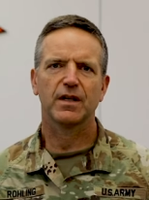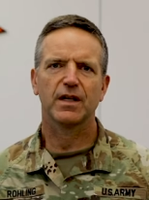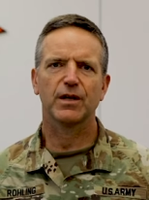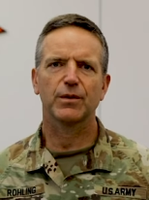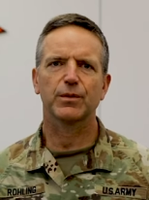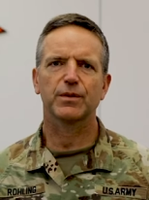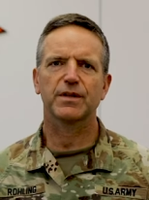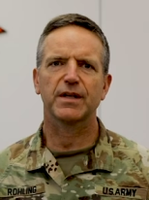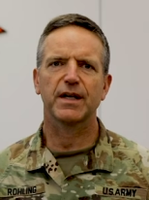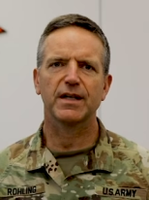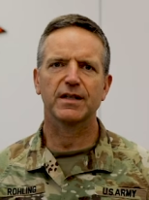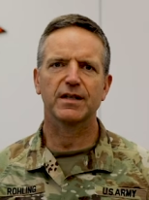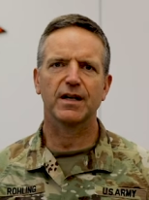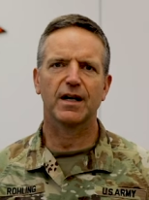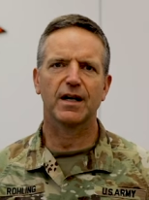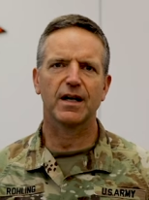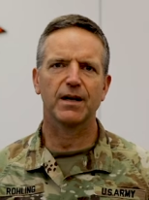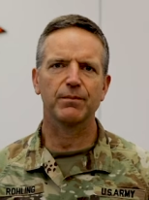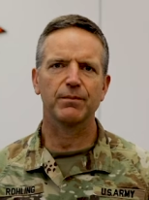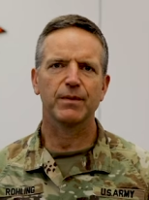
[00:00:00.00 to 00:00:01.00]
It will take
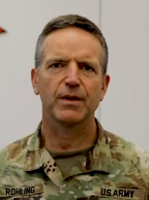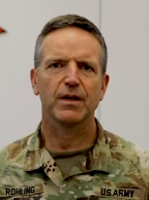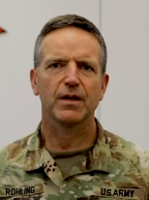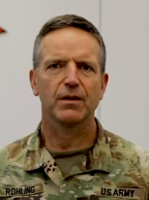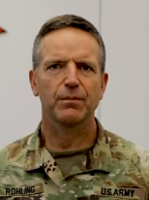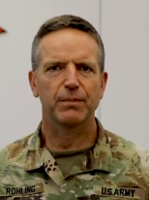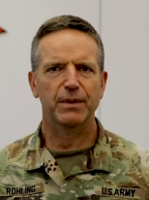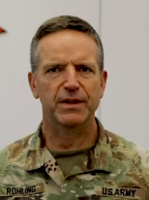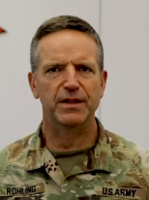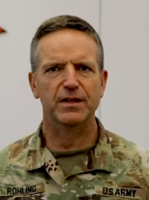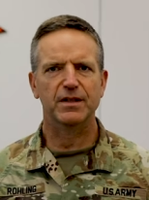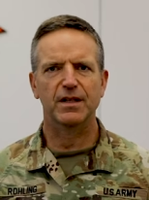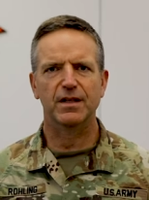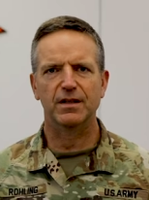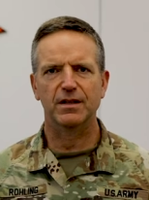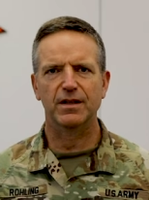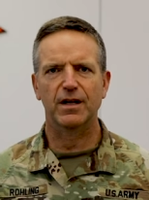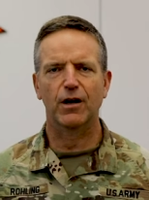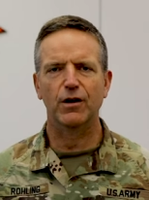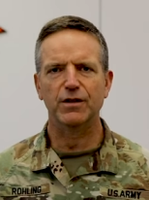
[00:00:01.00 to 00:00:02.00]
time, but the t-
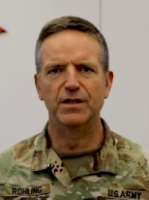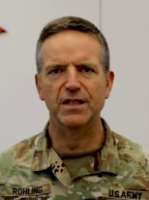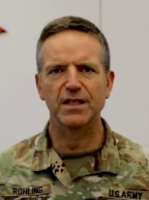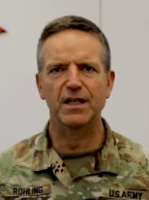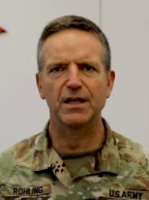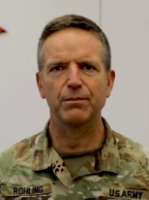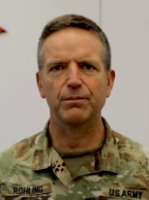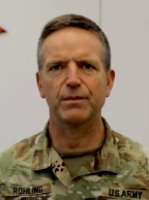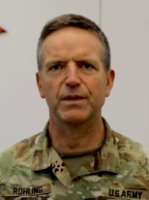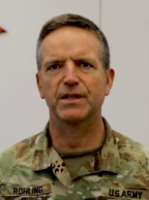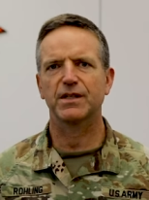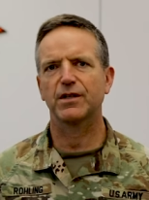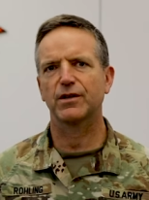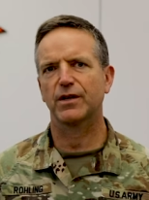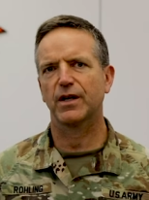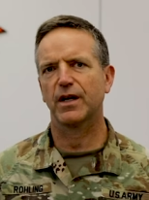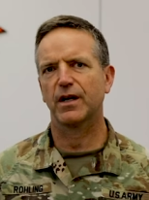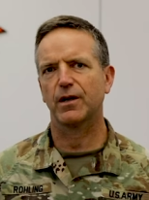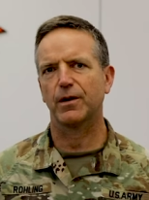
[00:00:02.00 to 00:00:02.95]
the, our team is here to